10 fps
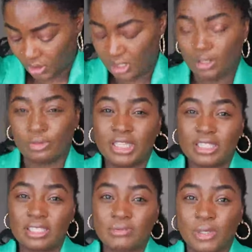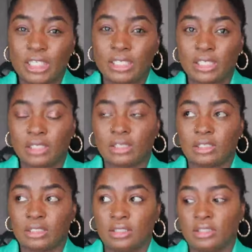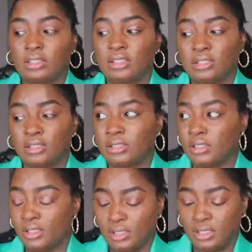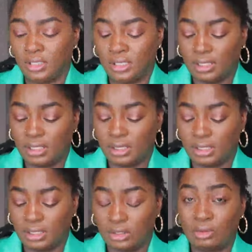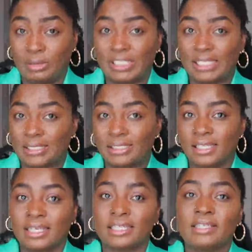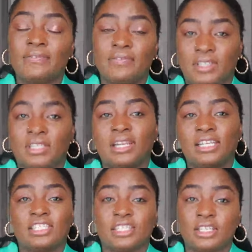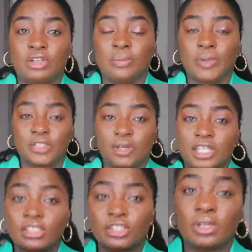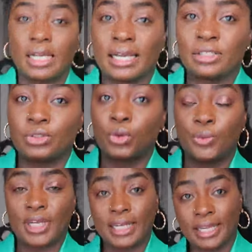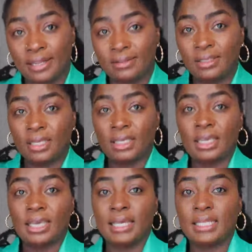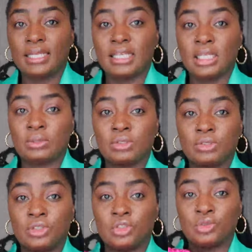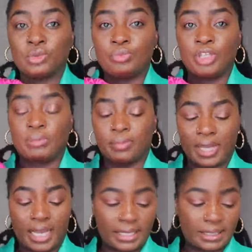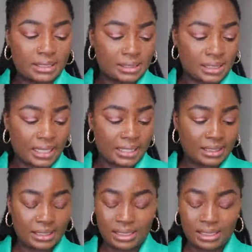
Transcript: Anyway, this one, the website said that it fits larger than normal, so I just know that I had to go with an L, and that L was going to be my size.